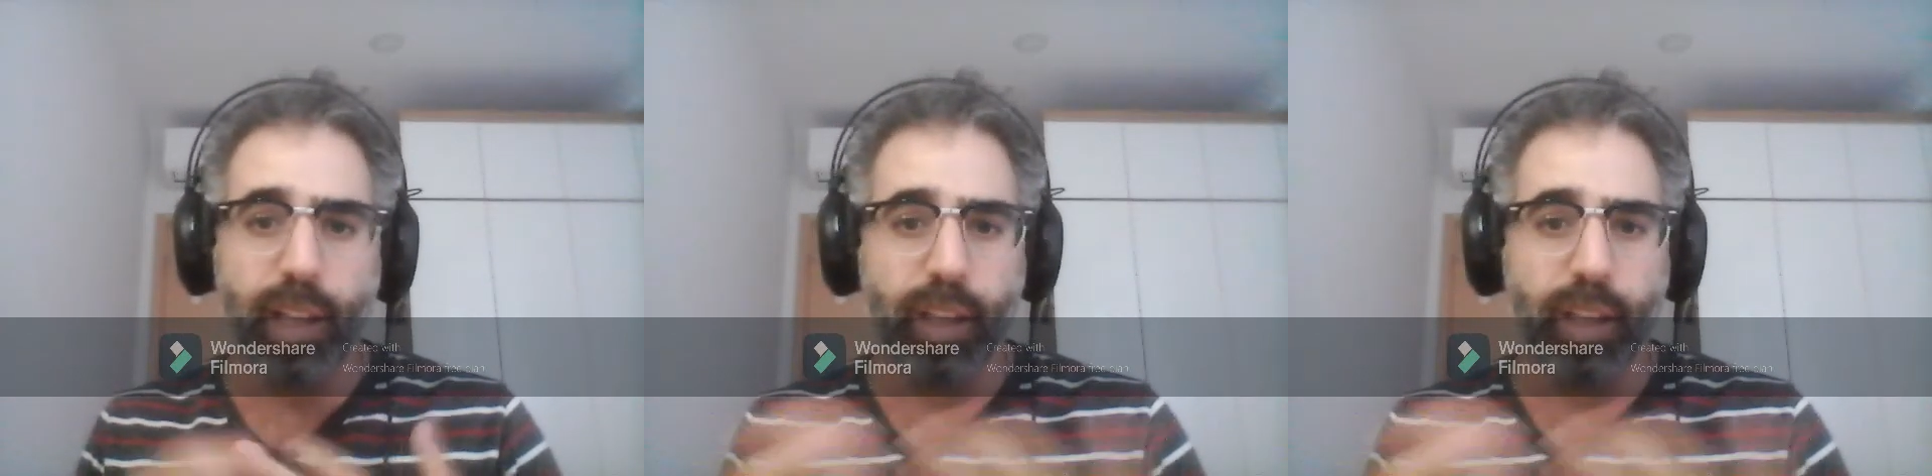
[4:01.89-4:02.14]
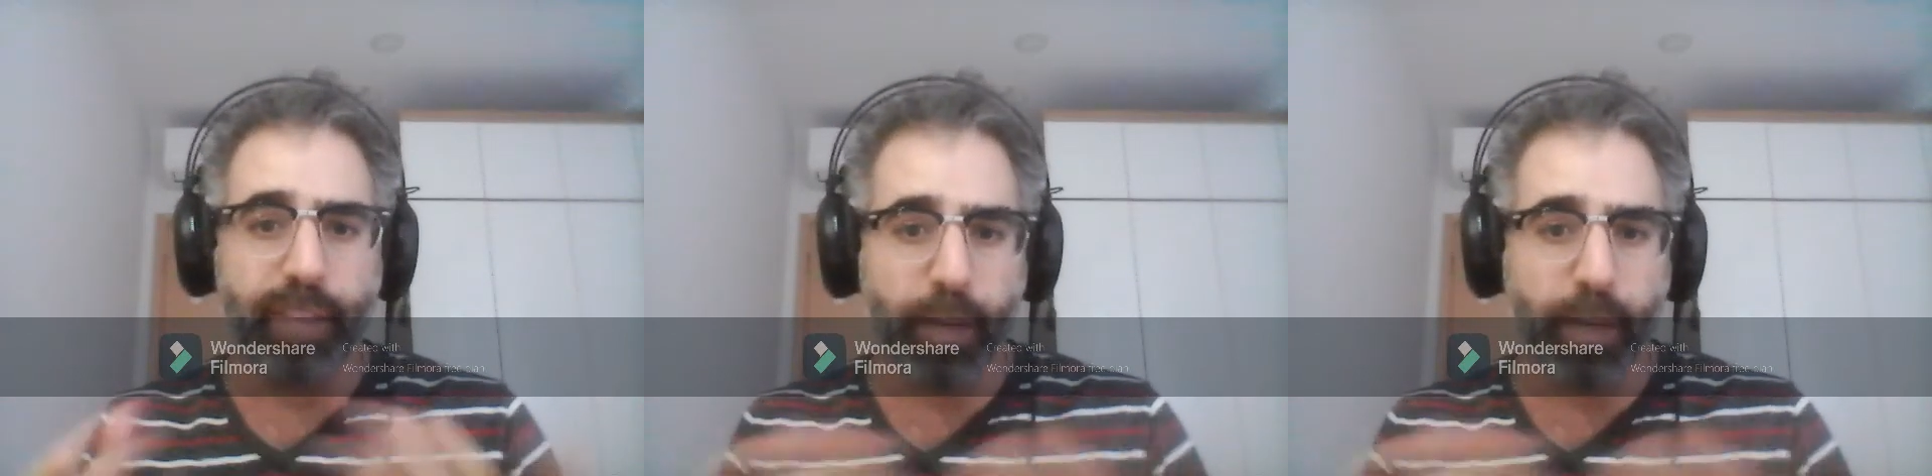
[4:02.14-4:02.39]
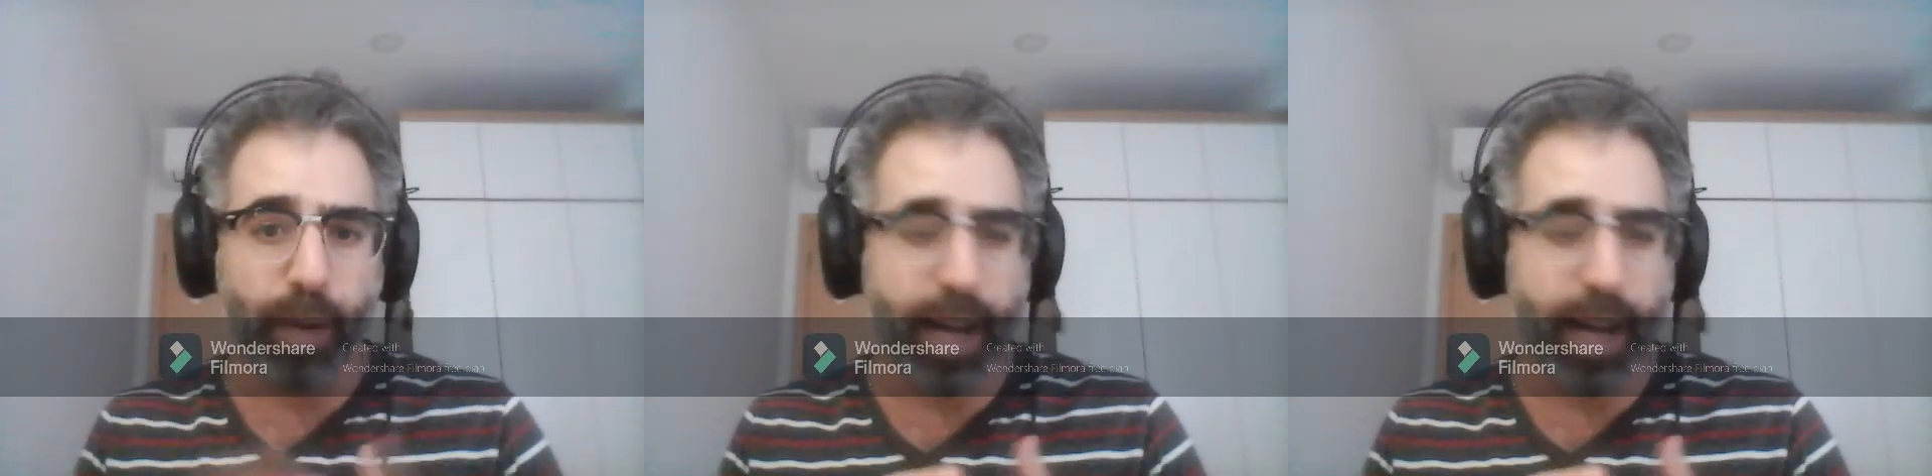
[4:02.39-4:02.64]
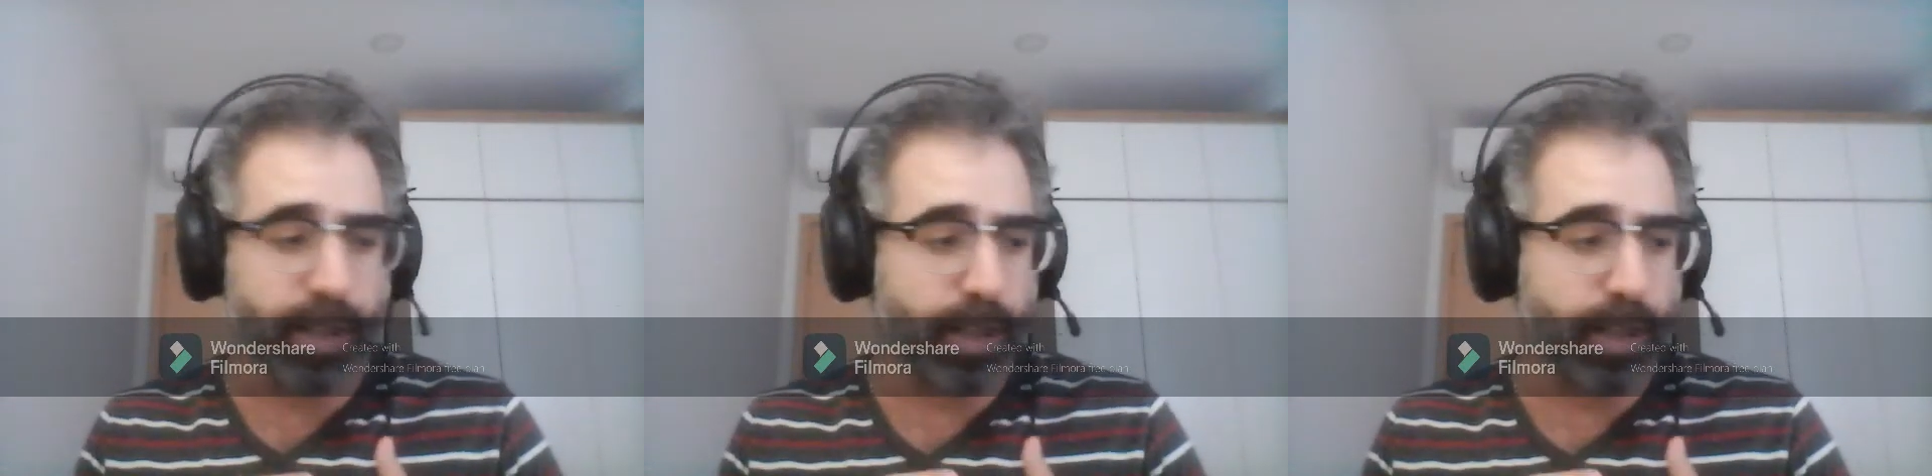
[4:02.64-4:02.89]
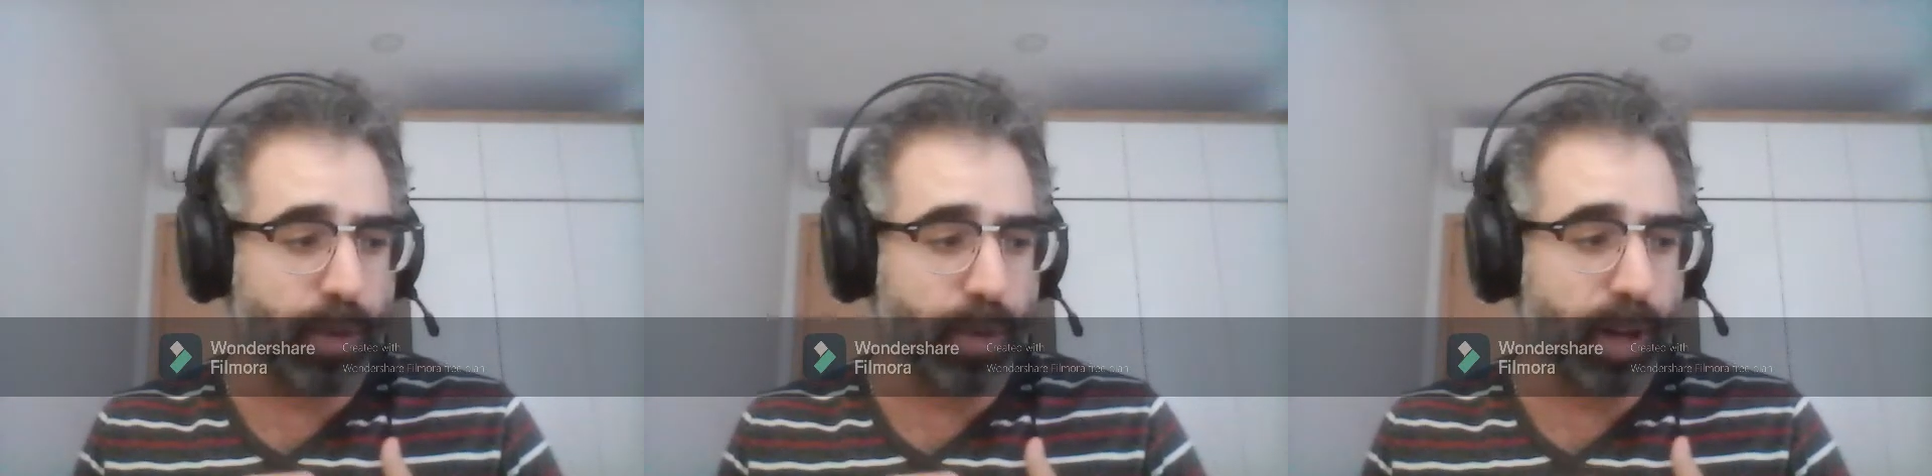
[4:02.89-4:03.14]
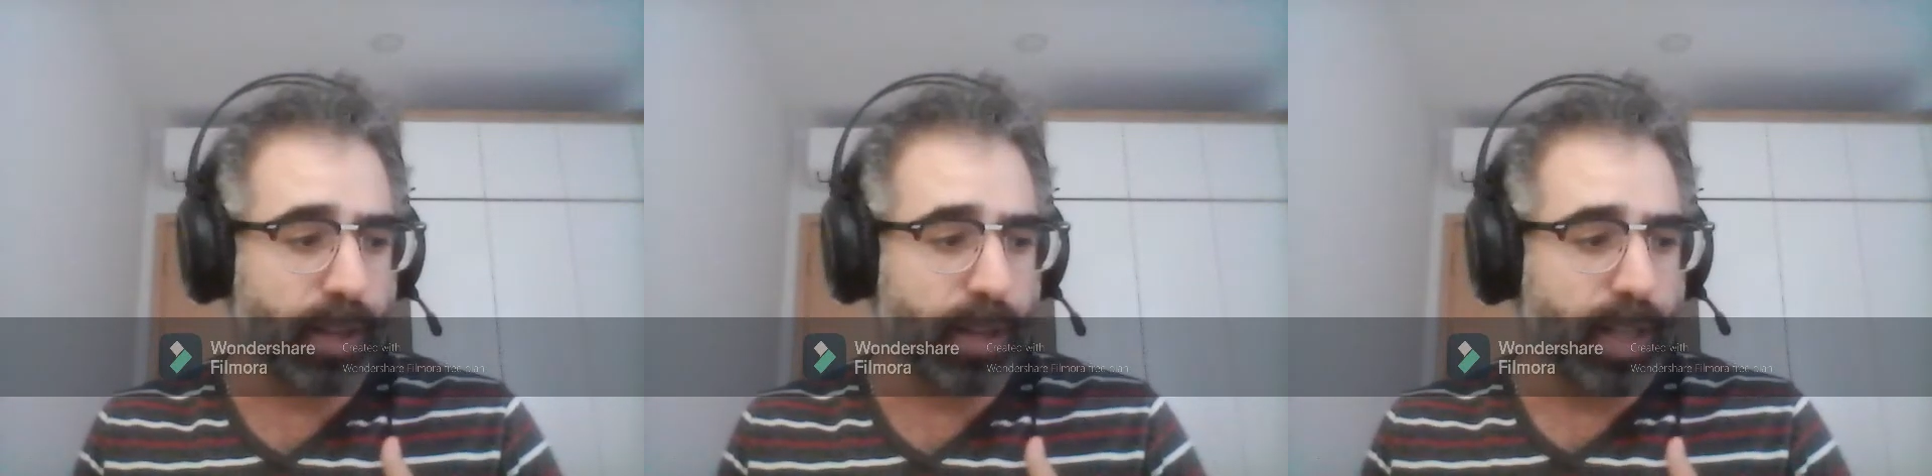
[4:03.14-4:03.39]
living in one house as
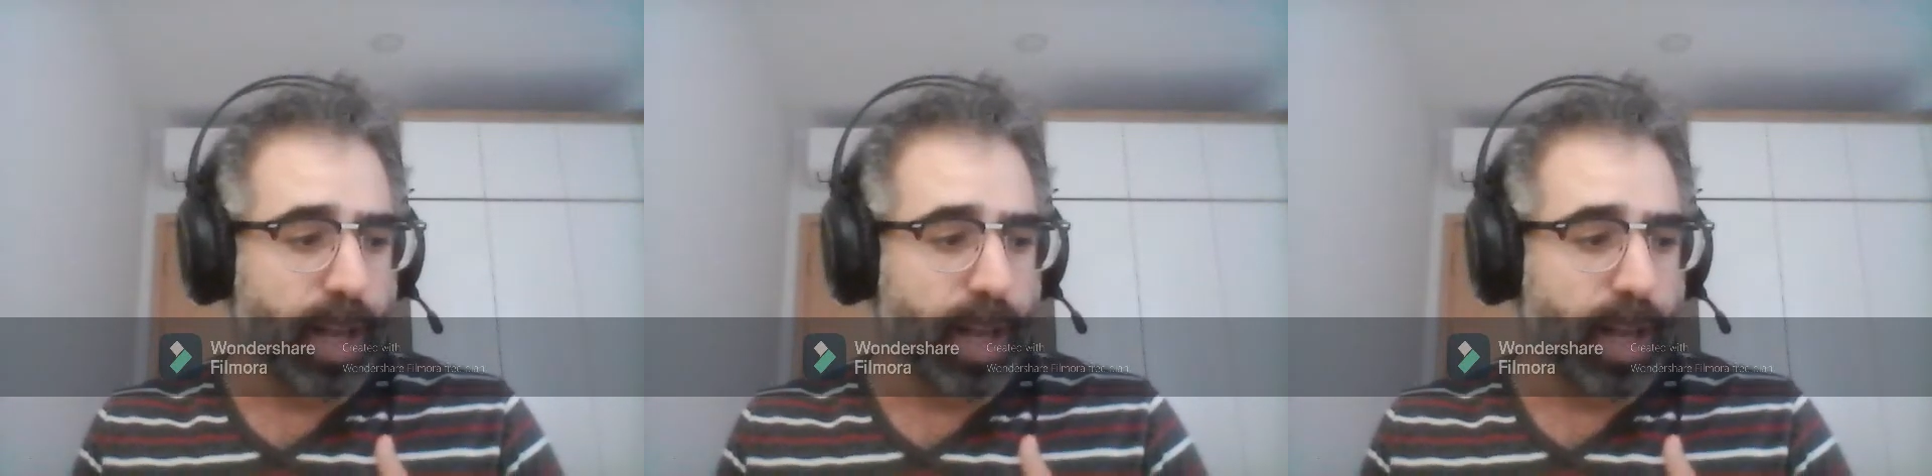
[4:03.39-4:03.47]
well.